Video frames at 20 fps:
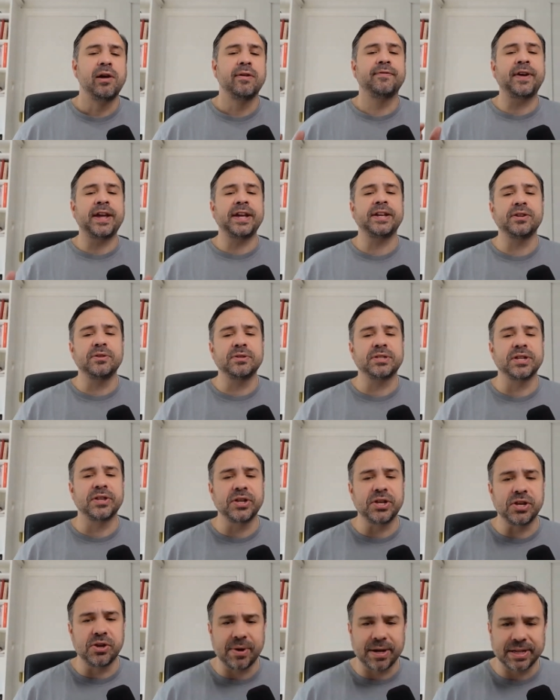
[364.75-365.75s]
Fake news in
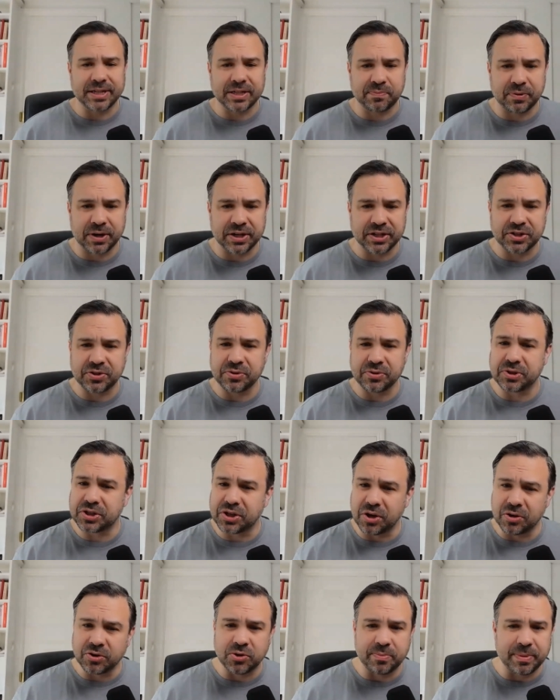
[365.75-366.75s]
the U S spreads through
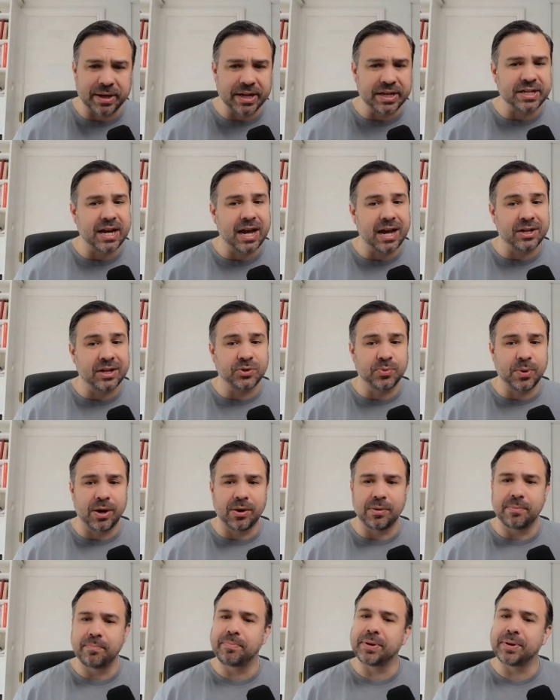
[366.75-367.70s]
social media as well,